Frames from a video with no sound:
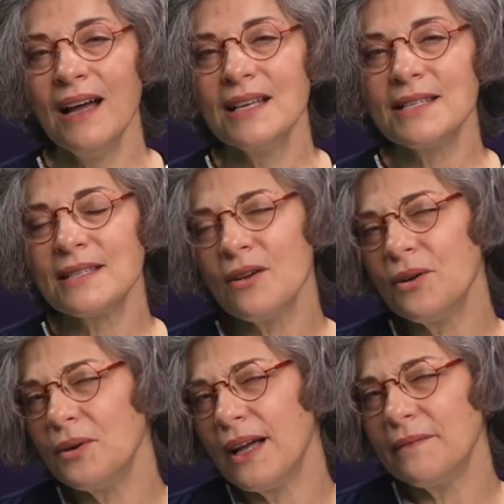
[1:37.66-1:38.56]

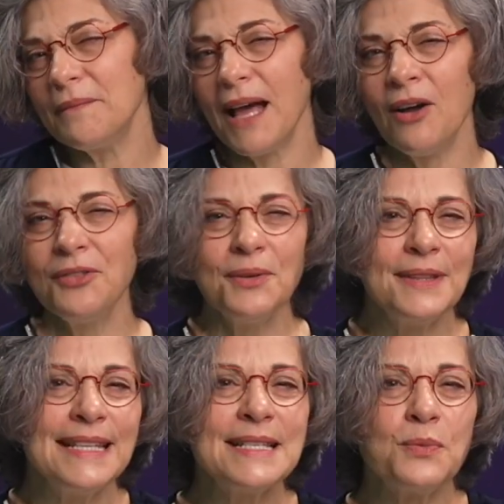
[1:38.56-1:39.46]
So, although
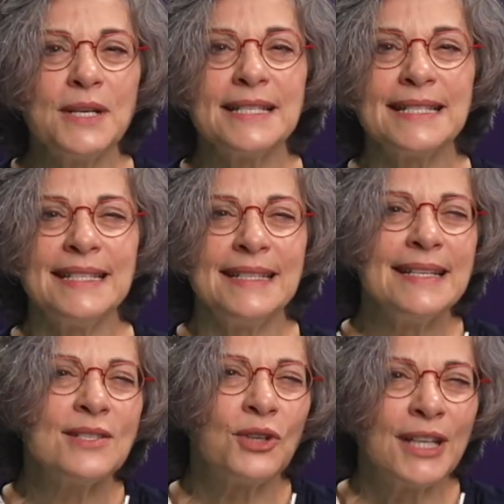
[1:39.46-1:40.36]
this was
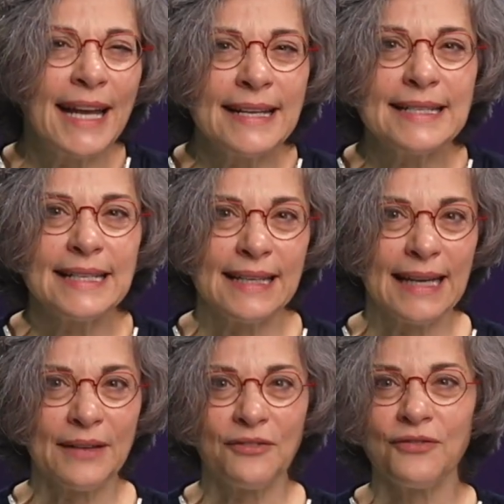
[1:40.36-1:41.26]
disorienting
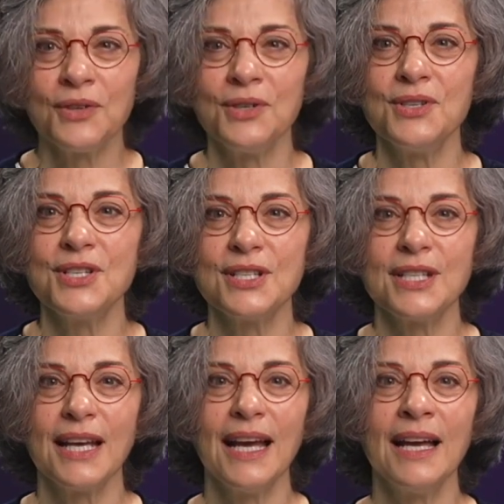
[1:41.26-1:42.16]
at first,
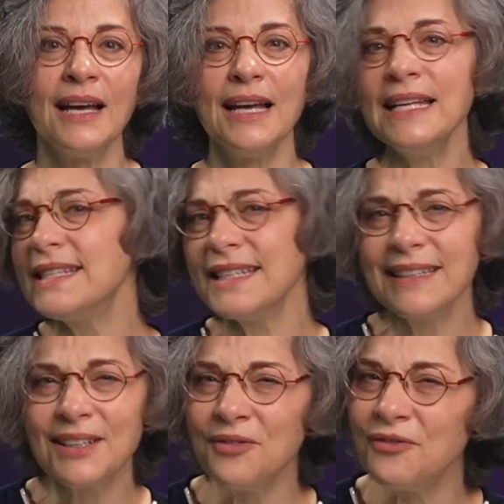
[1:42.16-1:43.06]
it
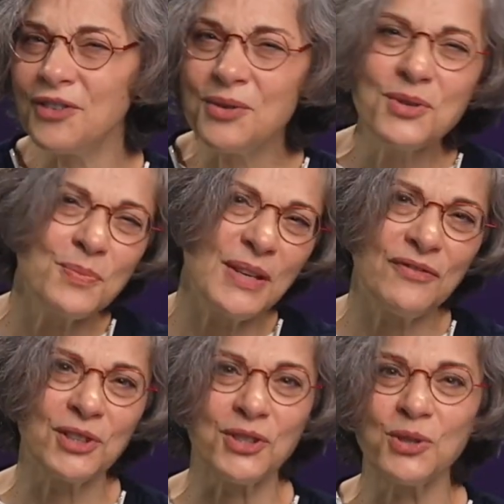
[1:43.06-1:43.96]
didn't confuse me
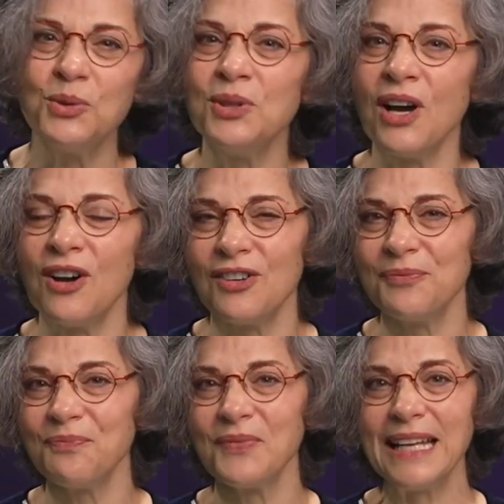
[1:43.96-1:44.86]
for too long.
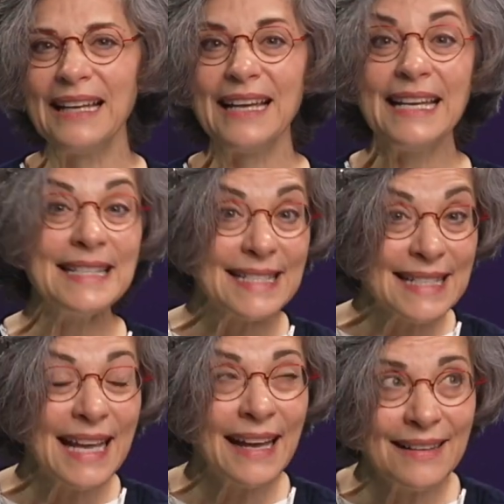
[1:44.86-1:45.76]

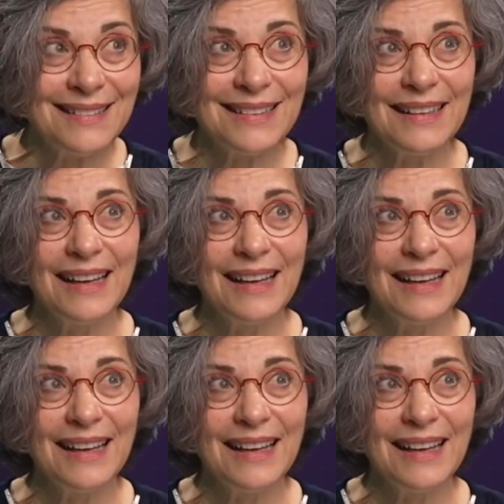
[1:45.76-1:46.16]
Instead,